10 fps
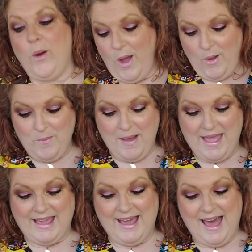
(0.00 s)
Oh
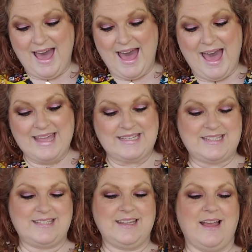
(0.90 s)
my
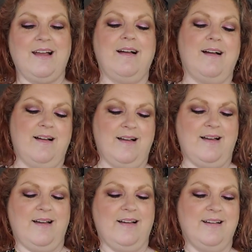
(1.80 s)
gosh! Oh,